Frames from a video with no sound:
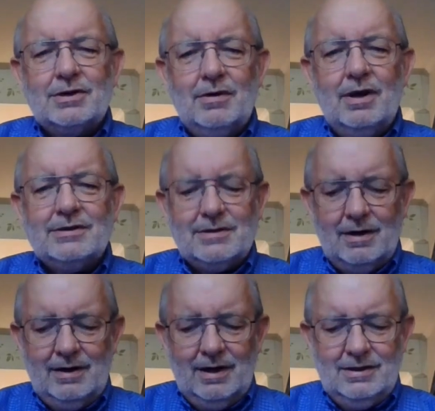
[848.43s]
across
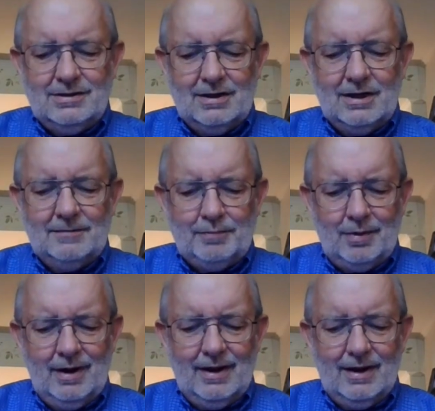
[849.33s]
our nation and
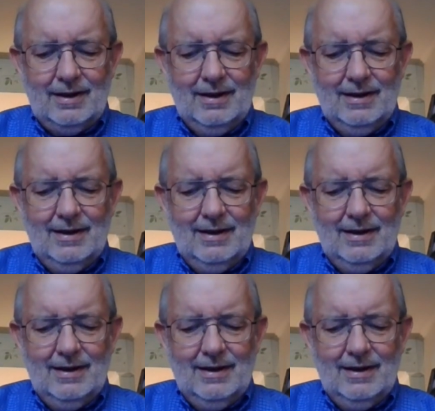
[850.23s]
pray,